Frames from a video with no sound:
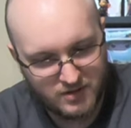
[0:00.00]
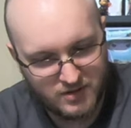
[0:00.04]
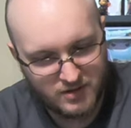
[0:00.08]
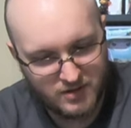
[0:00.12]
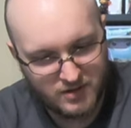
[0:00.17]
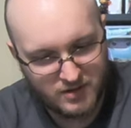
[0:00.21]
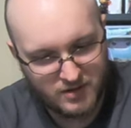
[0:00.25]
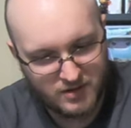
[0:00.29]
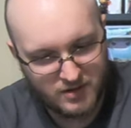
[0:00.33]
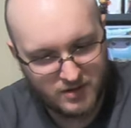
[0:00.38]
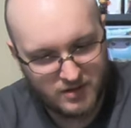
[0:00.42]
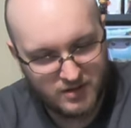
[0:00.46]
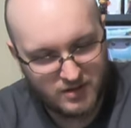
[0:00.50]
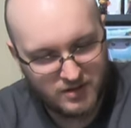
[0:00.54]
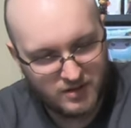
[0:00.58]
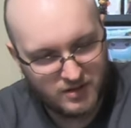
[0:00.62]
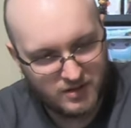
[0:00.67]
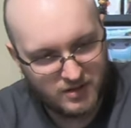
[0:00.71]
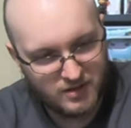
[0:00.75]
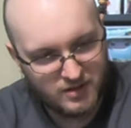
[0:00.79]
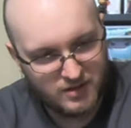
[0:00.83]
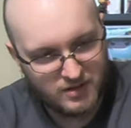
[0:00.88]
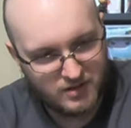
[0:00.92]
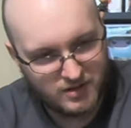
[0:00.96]

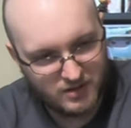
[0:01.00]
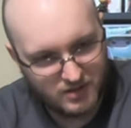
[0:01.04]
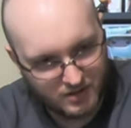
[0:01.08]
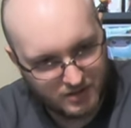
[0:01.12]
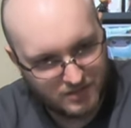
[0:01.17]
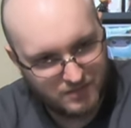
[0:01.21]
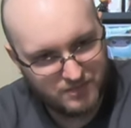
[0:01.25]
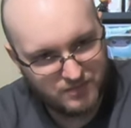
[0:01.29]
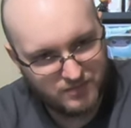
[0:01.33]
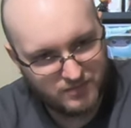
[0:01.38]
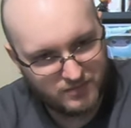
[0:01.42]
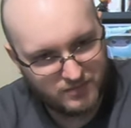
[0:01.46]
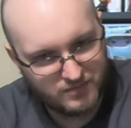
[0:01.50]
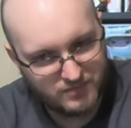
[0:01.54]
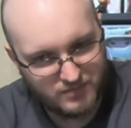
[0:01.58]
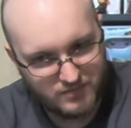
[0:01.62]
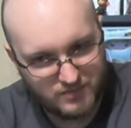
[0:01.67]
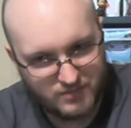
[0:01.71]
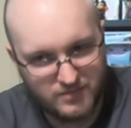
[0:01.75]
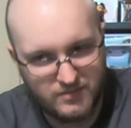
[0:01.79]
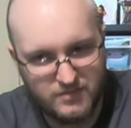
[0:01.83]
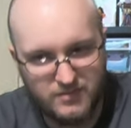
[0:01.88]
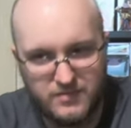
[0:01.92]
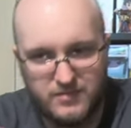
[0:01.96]

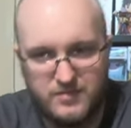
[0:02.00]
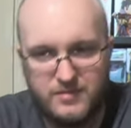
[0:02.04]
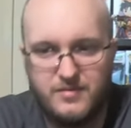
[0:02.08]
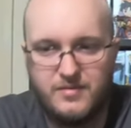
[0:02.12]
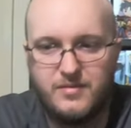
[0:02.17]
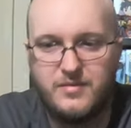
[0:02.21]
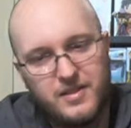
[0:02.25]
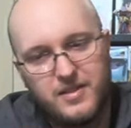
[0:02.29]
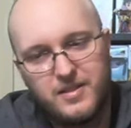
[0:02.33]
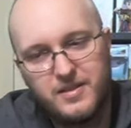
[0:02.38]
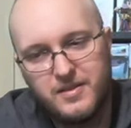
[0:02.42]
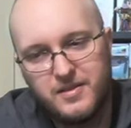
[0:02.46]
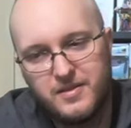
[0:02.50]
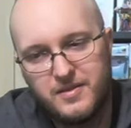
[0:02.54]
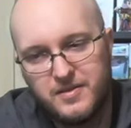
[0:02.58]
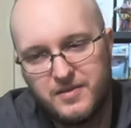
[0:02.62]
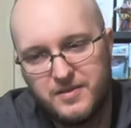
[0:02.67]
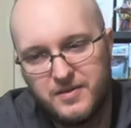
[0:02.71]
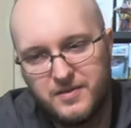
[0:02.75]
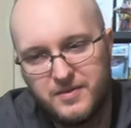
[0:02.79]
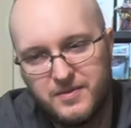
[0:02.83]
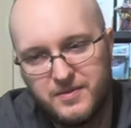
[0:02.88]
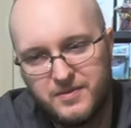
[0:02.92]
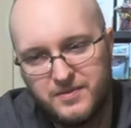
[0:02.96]

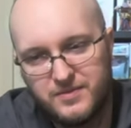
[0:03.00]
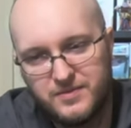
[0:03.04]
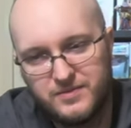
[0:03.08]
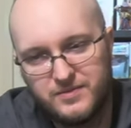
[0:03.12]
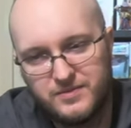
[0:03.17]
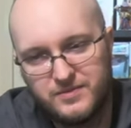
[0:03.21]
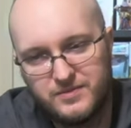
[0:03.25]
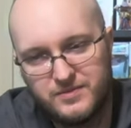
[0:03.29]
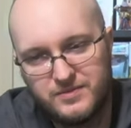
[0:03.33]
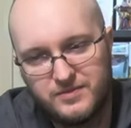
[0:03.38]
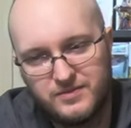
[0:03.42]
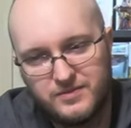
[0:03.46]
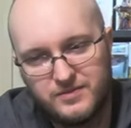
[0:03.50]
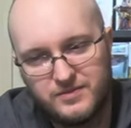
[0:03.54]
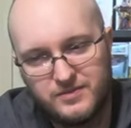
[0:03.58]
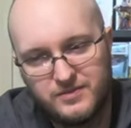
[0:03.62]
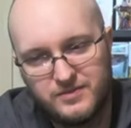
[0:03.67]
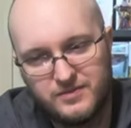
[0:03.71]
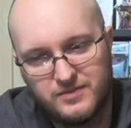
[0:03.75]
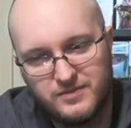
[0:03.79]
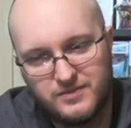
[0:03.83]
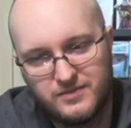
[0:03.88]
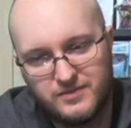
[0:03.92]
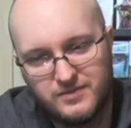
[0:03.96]

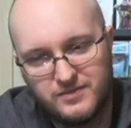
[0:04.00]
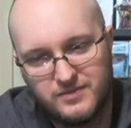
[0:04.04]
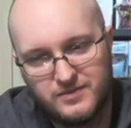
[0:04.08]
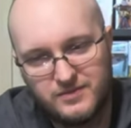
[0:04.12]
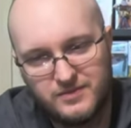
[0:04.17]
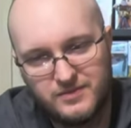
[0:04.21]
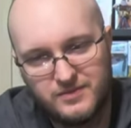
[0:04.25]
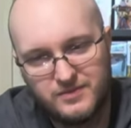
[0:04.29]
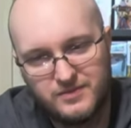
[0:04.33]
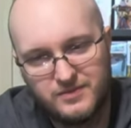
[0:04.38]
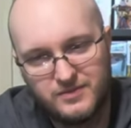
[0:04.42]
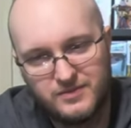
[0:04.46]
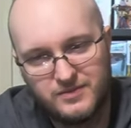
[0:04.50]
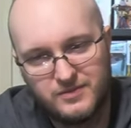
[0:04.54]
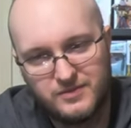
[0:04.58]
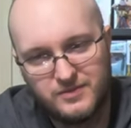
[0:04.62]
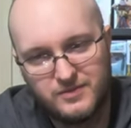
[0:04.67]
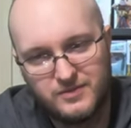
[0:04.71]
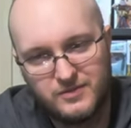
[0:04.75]
[no speech]